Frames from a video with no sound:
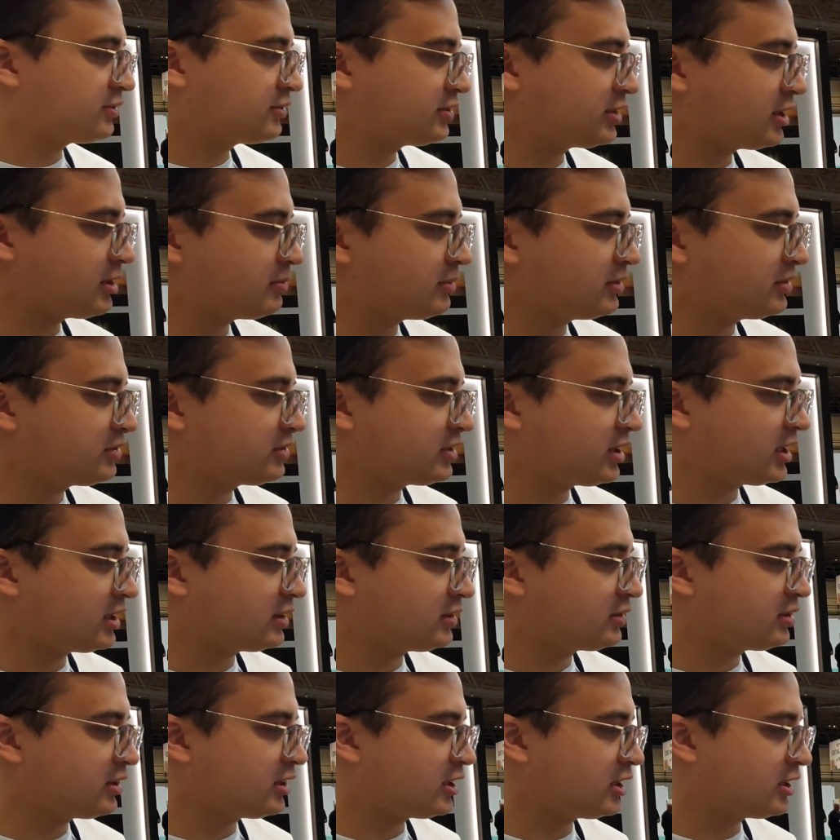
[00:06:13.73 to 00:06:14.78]

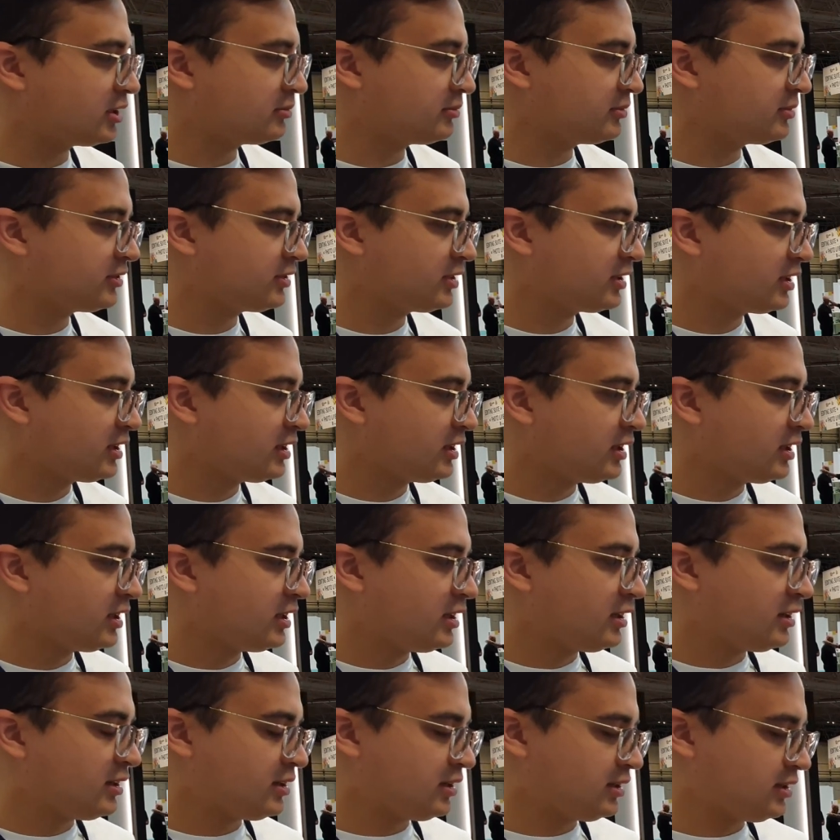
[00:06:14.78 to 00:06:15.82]
Semi-stand times
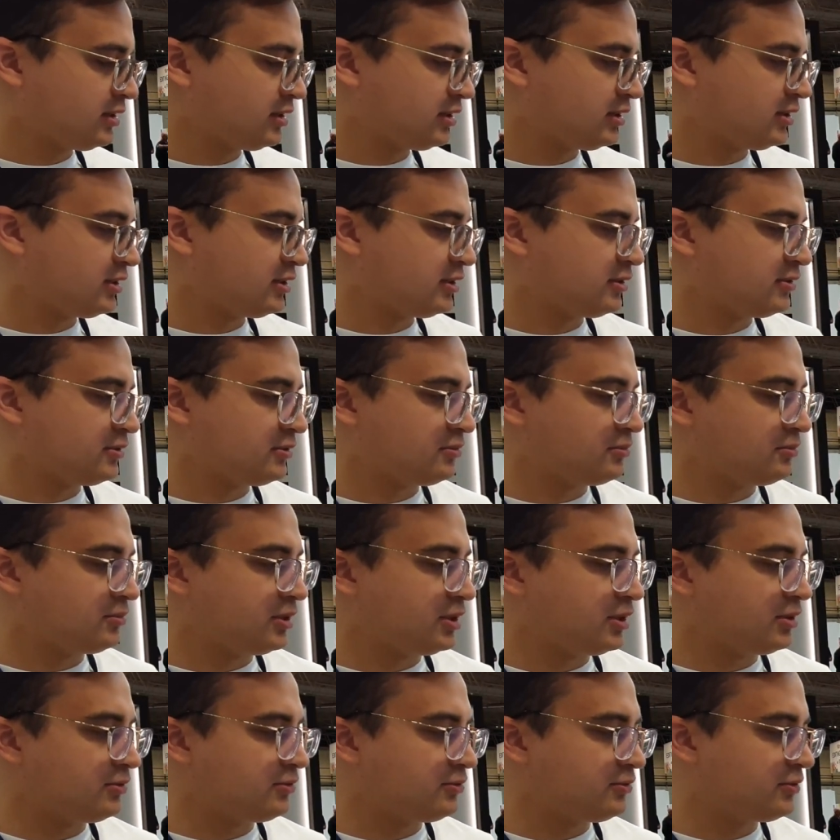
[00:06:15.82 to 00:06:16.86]

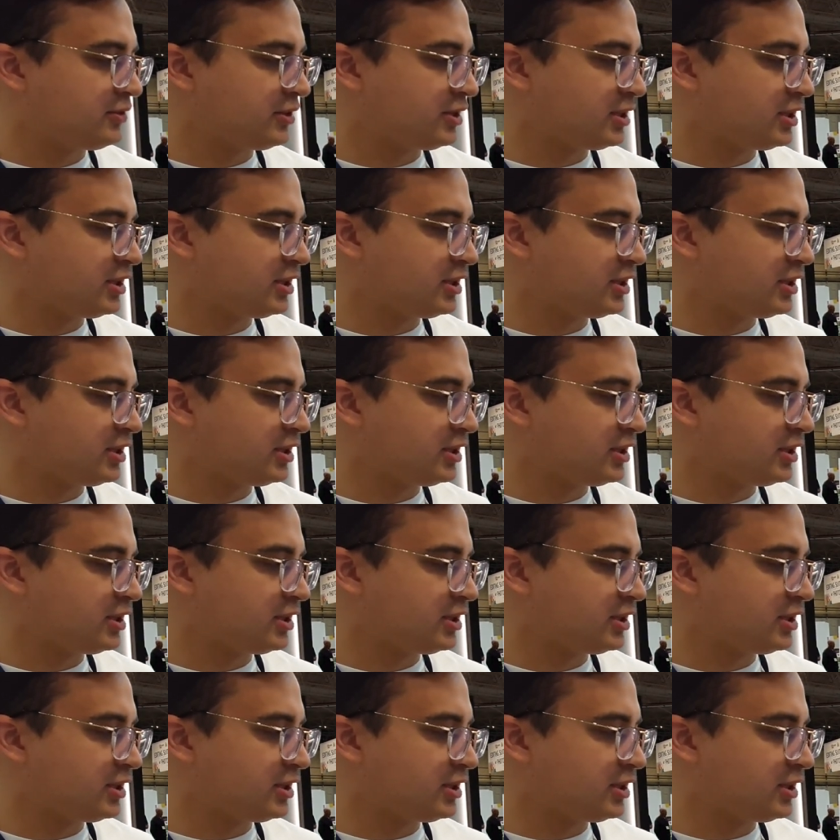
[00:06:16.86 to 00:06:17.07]
with